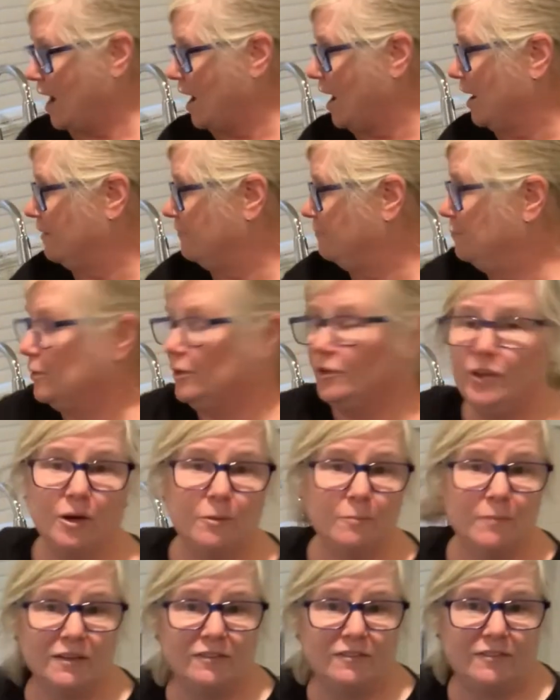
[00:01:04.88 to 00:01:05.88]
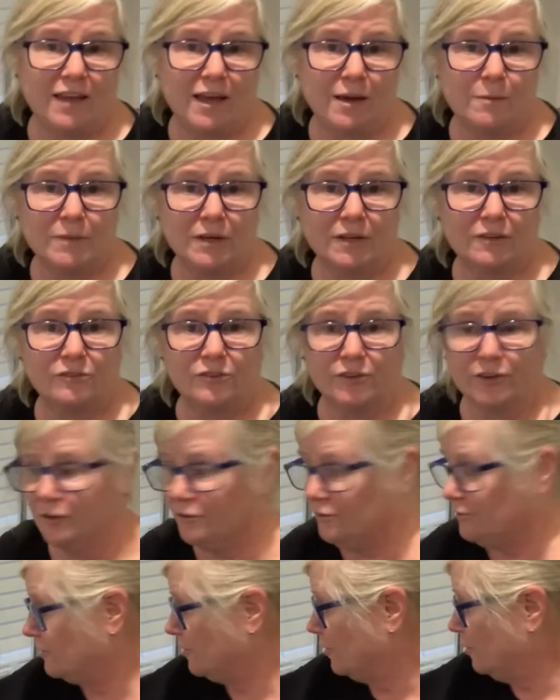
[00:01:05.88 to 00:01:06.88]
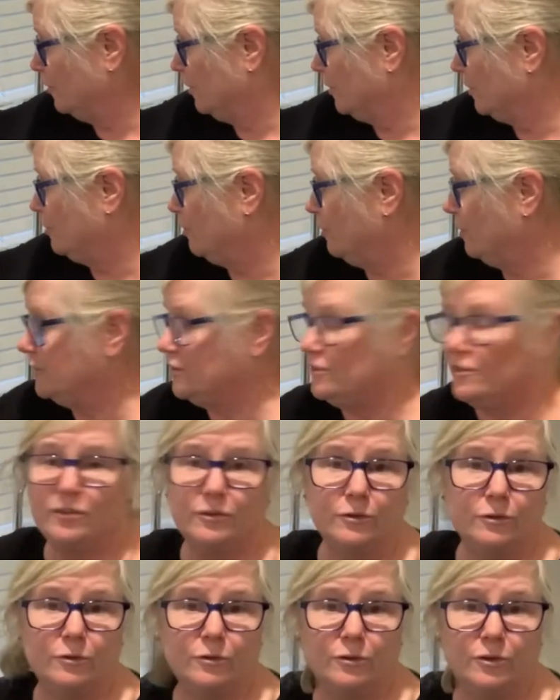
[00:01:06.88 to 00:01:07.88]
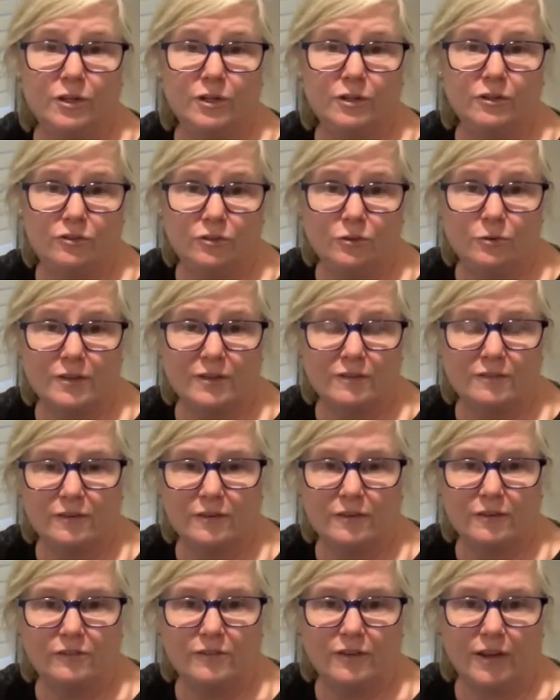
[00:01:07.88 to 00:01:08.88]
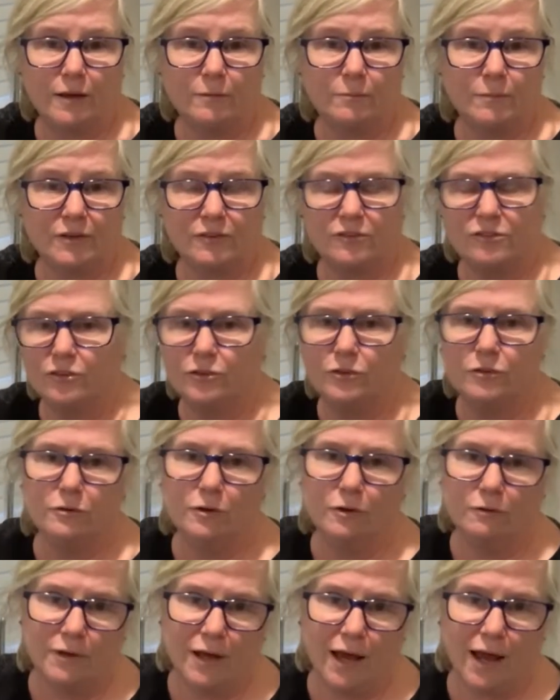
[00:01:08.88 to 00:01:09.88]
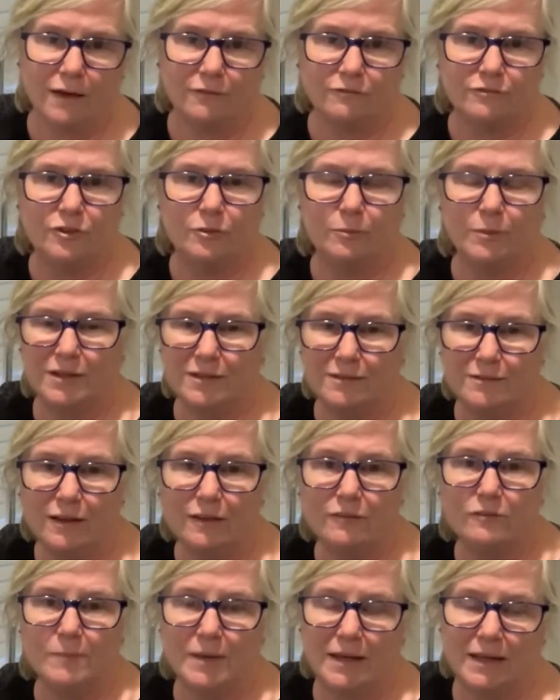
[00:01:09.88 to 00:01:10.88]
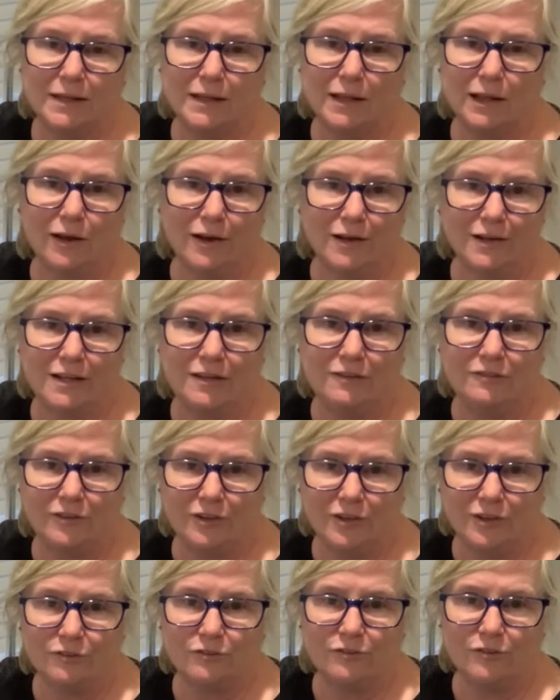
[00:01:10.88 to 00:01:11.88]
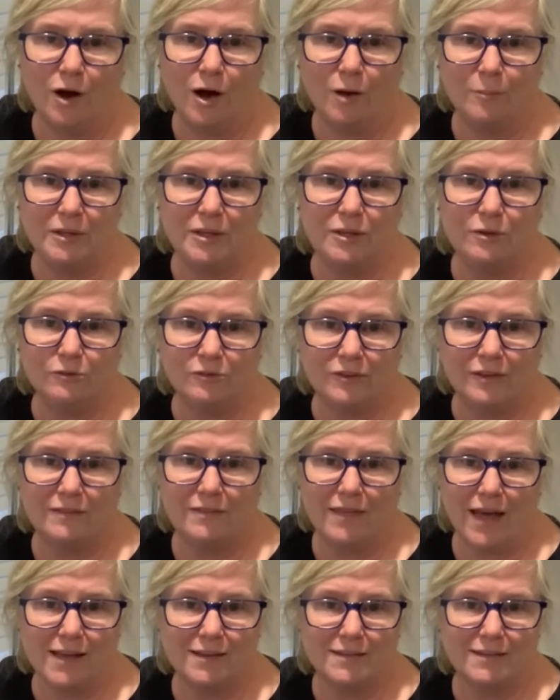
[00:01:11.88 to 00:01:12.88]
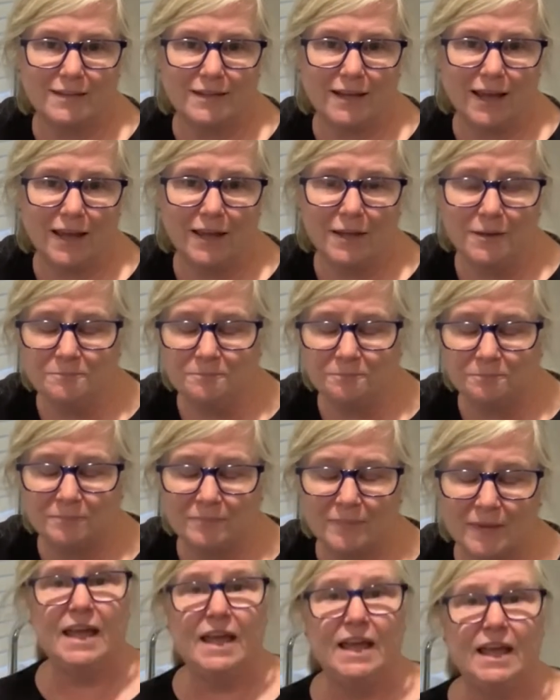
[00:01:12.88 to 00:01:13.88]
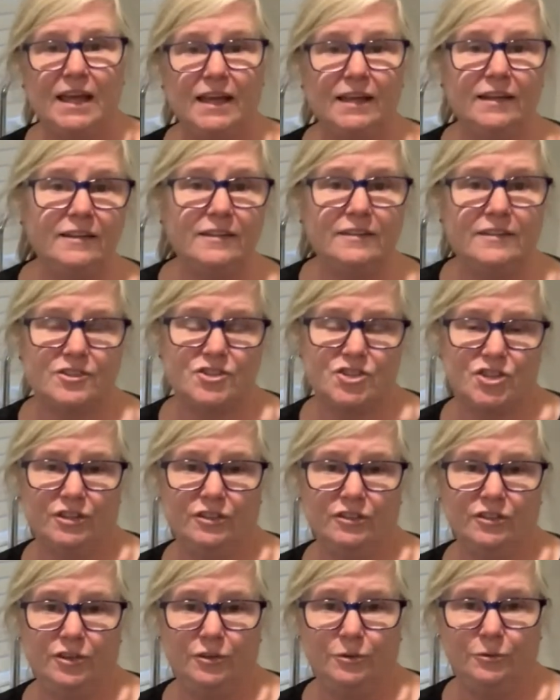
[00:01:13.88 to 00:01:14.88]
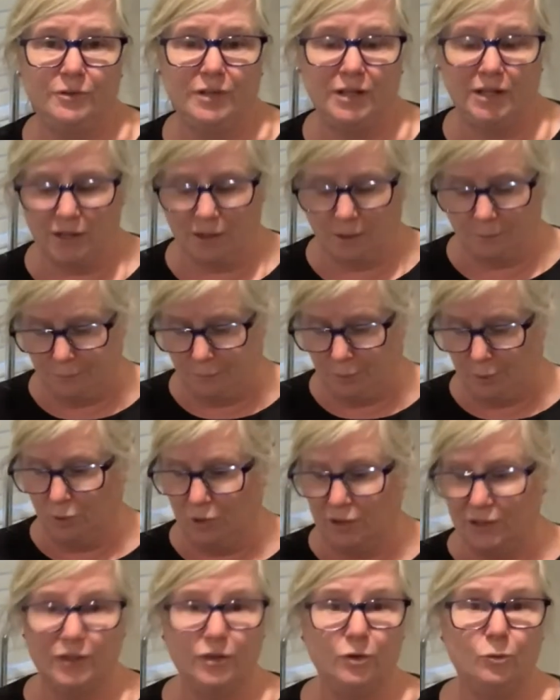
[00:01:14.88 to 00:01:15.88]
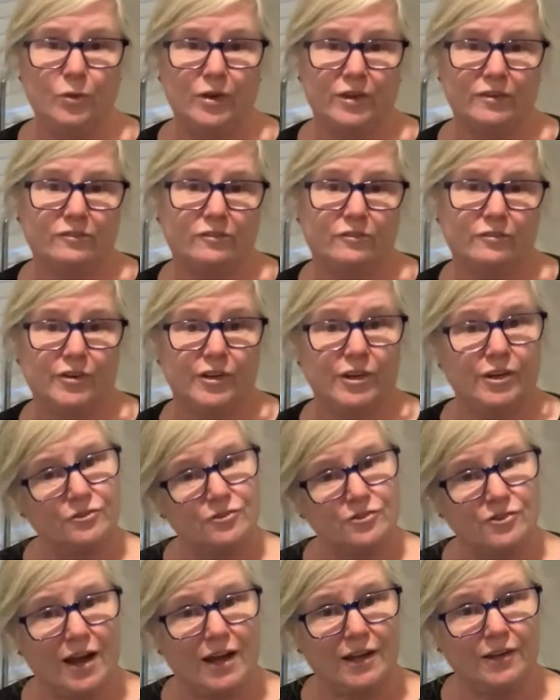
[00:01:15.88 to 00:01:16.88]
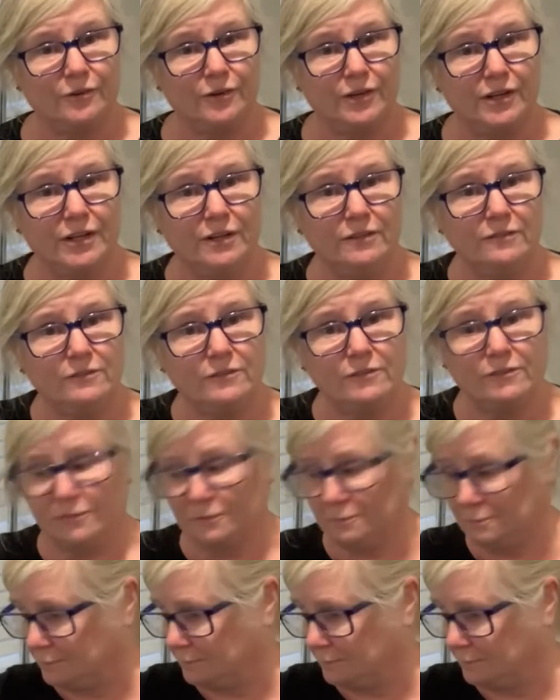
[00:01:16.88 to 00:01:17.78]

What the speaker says: I pulled out my stand mixer. So we're going to do this in a stand mixer. You don't have to, but it does make it a lot easier. So I'll be using that today. In addition, you need a bowl and a whisk for your dry ingredients.